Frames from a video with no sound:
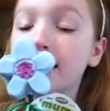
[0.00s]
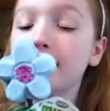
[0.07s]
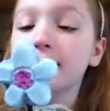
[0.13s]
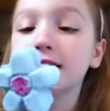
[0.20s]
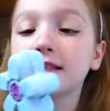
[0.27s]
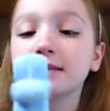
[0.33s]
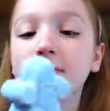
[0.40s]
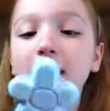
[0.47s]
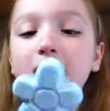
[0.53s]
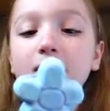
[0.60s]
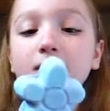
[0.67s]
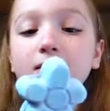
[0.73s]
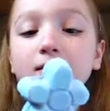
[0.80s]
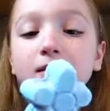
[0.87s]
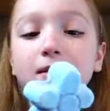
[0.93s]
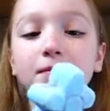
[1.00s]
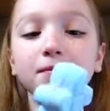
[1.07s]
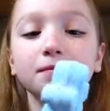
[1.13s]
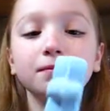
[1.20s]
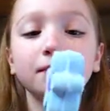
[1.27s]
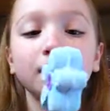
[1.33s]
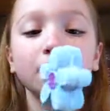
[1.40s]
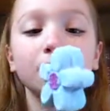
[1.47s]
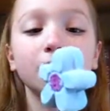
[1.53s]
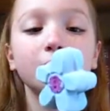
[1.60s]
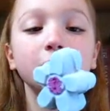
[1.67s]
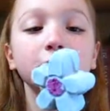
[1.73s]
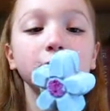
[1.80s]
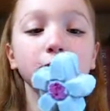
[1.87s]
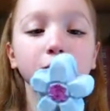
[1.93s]
This smells
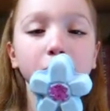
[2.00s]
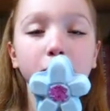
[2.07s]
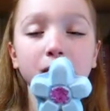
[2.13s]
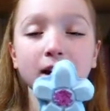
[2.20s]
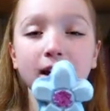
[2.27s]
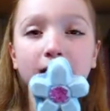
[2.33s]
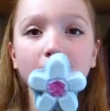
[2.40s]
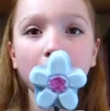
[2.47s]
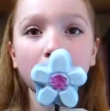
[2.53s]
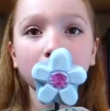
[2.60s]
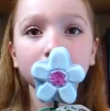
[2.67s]
fruity